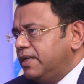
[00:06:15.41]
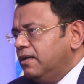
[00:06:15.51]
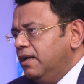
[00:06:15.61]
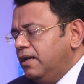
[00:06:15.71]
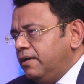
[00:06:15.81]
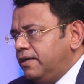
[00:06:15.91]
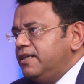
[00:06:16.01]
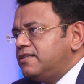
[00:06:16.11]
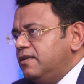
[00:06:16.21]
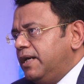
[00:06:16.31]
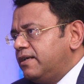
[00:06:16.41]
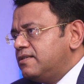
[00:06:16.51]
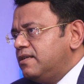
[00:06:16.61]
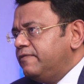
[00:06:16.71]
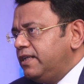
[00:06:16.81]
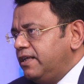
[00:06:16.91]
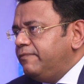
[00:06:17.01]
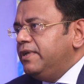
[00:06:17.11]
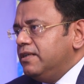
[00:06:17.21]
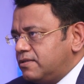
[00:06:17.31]
But traditional markets, the way they
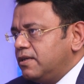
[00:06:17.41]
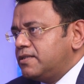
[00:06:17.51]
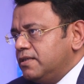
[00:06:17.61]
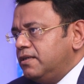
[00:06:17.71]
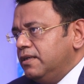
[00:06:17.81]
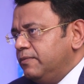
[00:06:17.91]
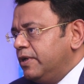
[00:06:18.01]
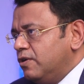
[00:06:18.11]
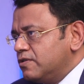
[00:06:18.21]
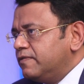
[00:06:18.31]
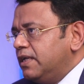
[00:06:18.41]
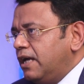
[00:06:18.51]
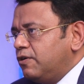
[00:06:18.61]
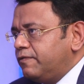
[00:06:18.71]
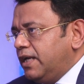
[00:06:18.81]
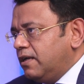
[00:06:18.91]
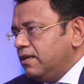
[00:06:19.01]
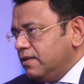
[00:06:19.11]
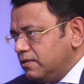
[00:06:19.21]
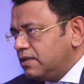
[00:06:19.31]
have been structured and because of the lack of
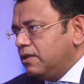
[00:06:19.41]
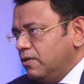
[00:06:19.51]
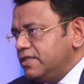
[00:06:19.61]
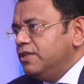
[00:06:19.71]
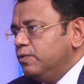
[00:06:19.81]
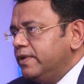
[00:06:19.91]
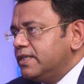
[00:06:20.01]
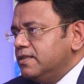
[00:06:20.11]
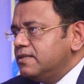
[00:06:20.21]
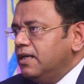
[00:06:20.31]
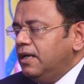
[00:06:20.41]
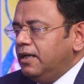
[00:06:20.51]
technology innovations,